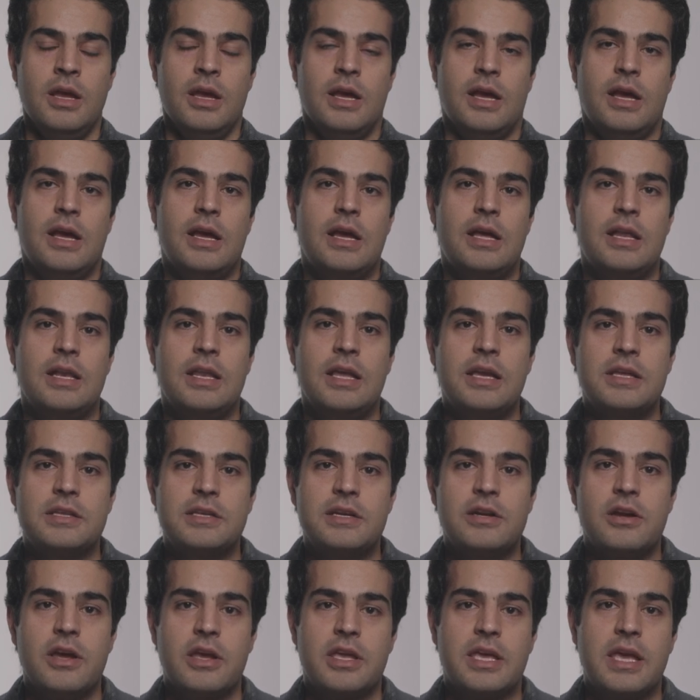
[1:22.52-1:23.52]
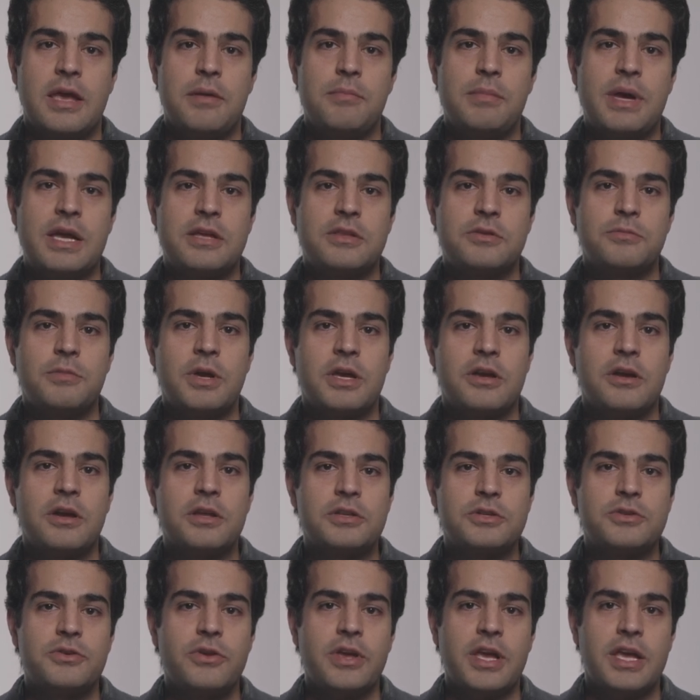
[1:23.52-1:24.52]
Uh, later, I came back to my
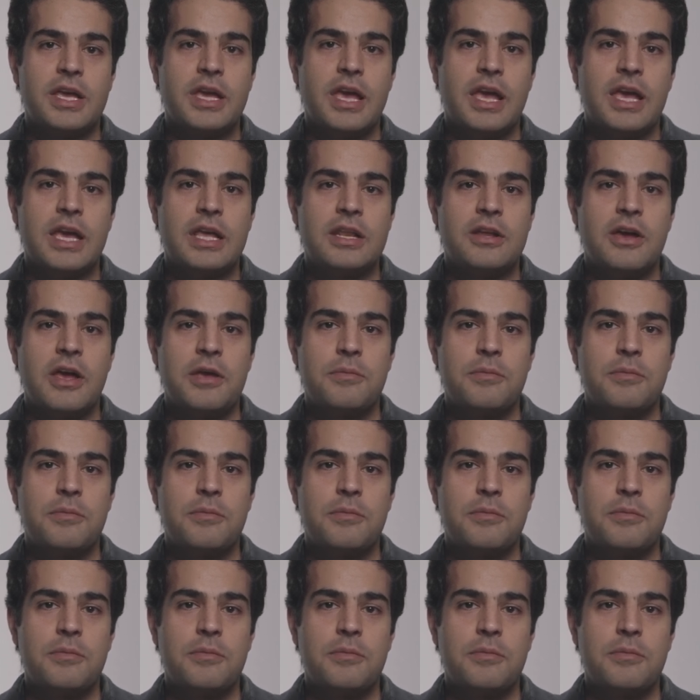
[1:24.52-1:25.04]
country again.